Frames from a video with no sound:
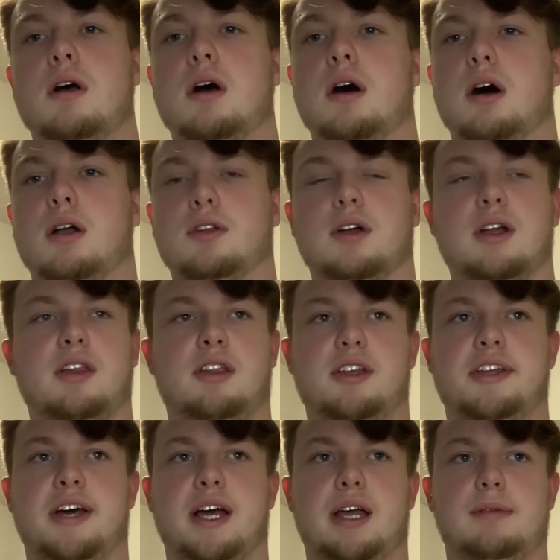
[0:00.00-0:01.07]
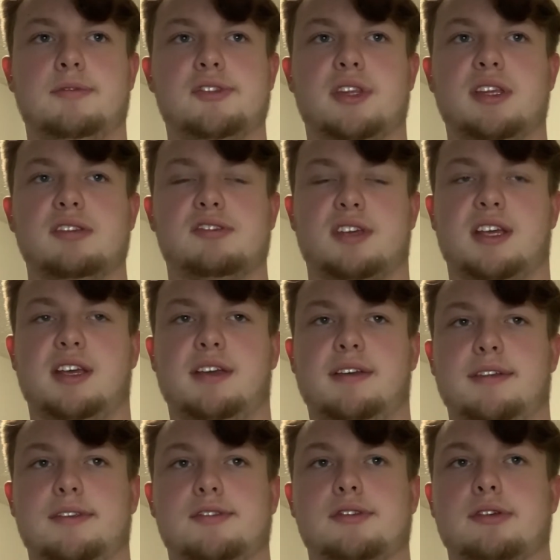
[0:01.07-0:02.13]
A lot of the times these
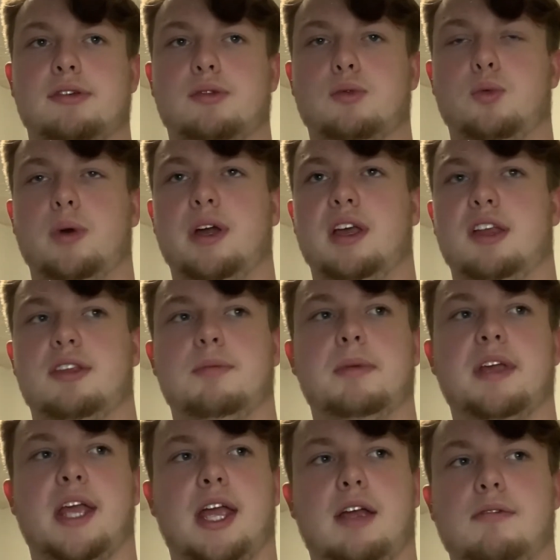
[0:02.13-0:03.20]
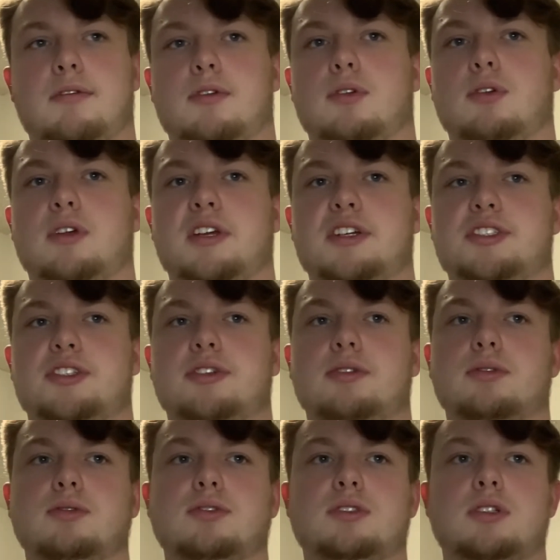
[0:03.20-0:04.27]
kids with behavioral
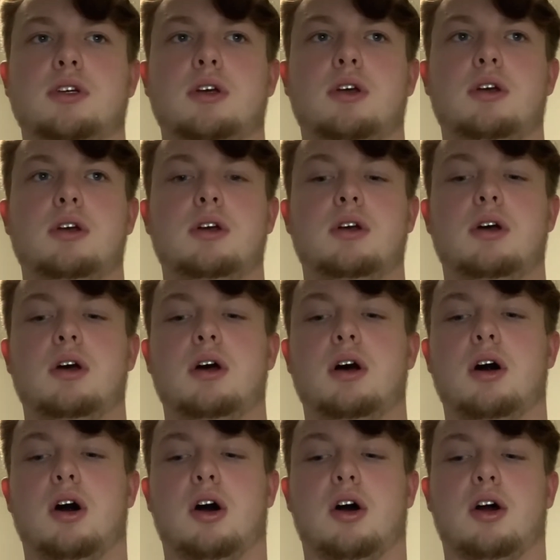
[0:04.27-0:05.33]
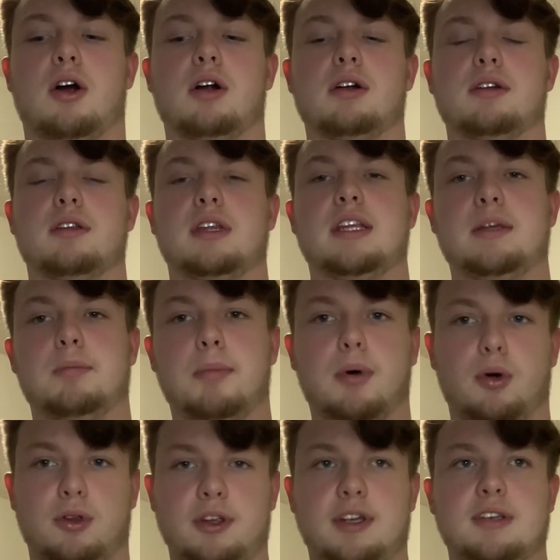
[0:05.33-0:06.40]
issues are the
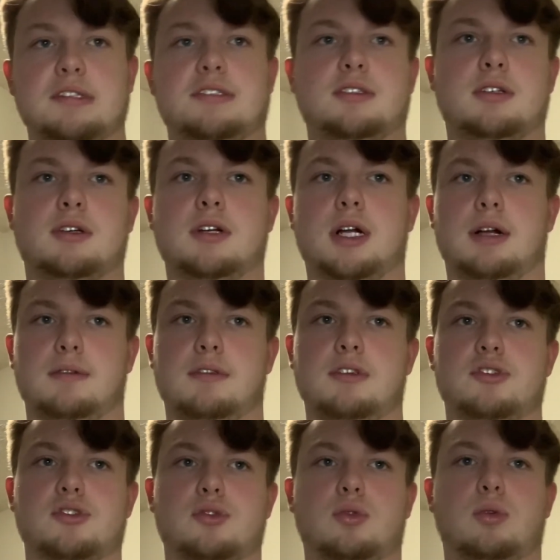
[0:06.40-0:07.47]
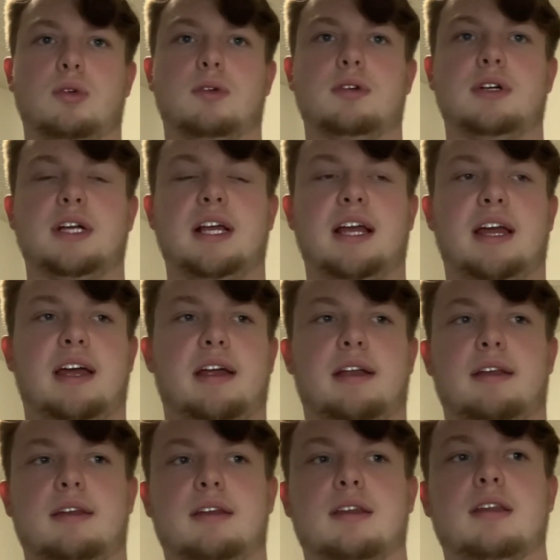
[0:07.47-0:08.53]
bullies of the school, and